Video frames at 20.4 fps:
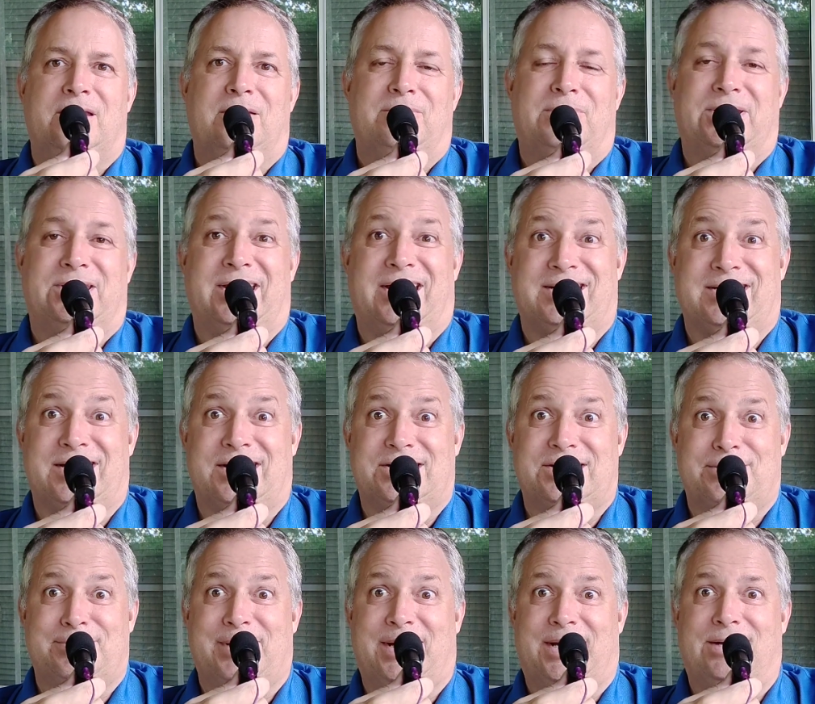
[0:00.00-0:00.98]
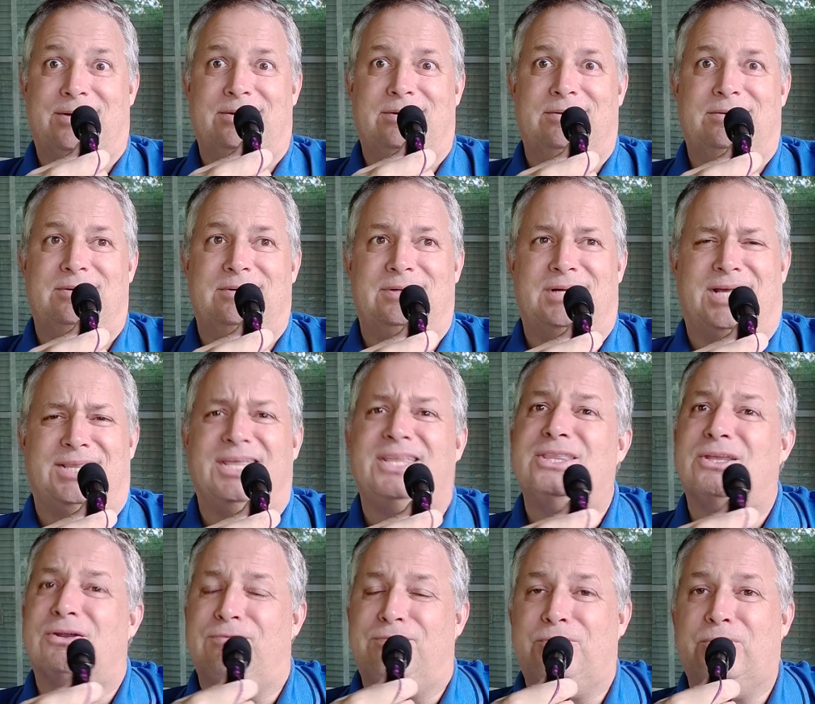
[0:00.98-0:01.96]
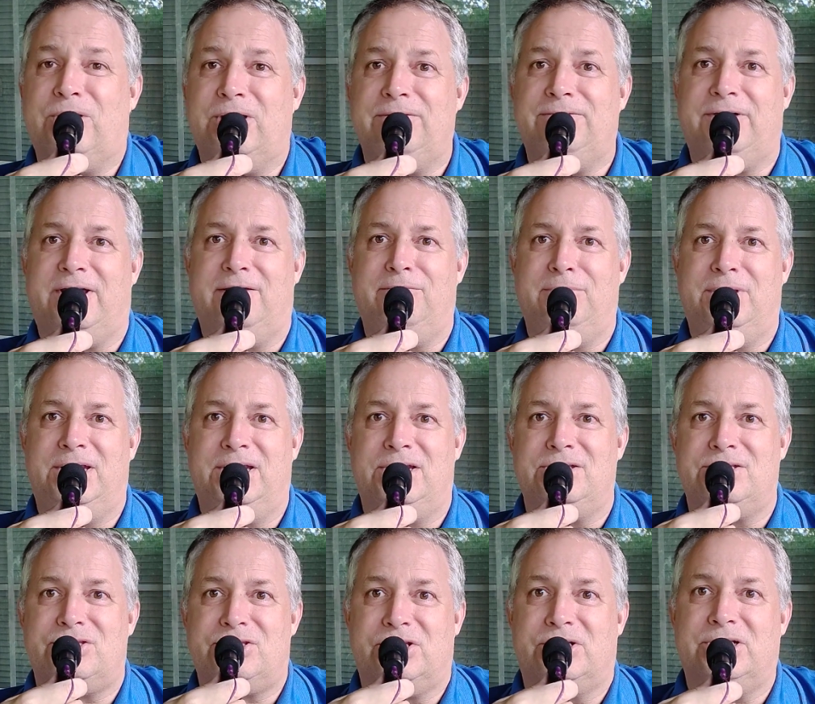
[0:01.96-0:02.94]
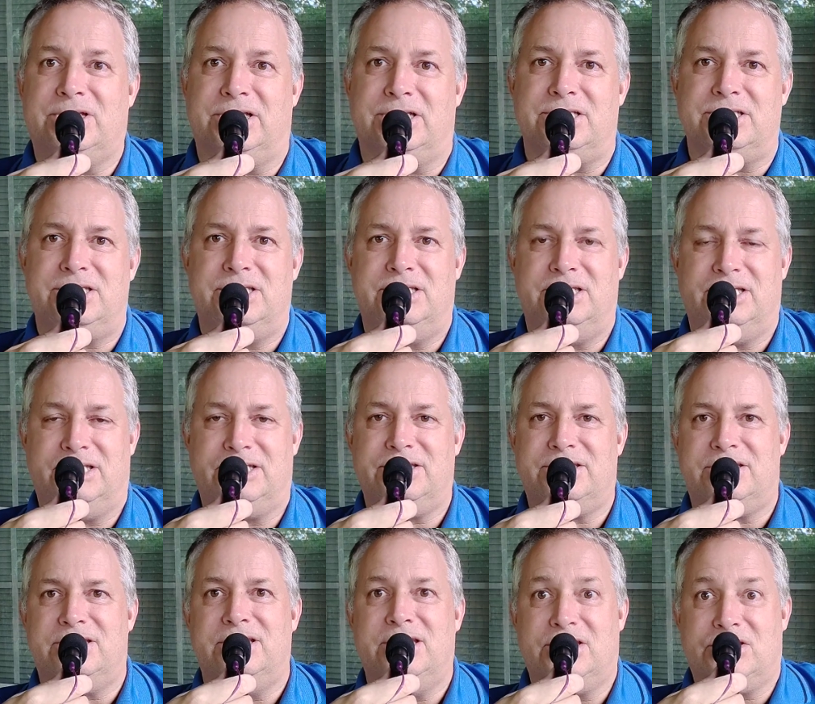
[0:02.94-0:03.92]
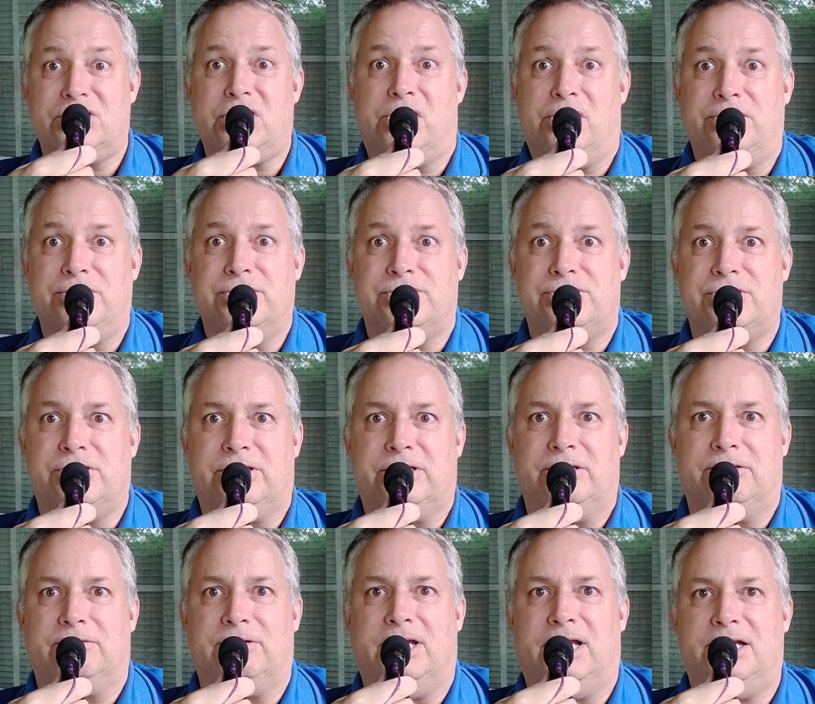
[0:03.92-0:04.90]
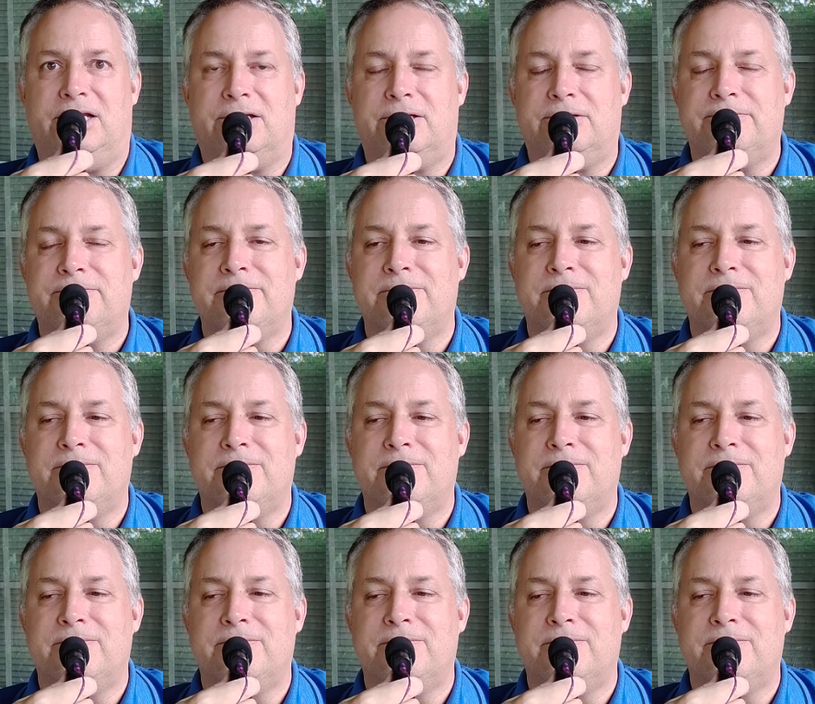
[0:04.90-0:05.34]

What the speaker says: But that takes about, I think they're 45-minute circuits. It's called the Circuit Rider.